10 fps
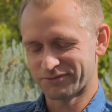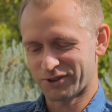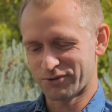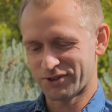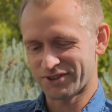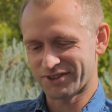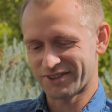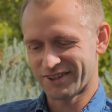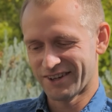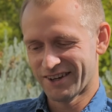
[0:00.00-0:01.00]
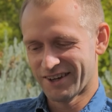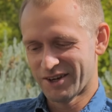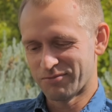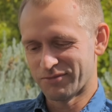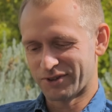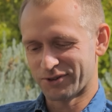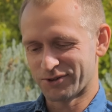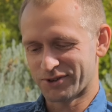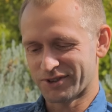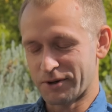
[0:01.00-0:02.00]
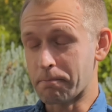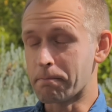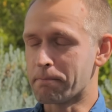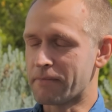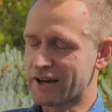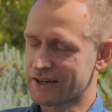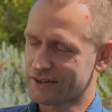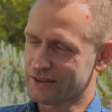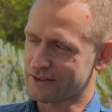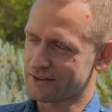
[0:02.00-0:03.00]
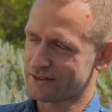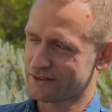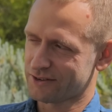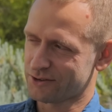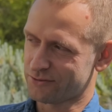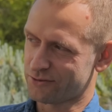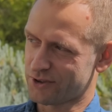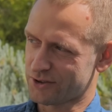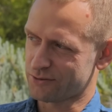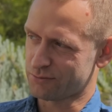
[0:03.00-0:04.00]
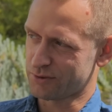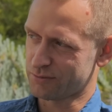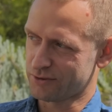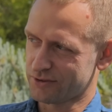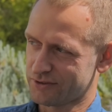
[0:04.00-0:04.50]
question, because many of Russian people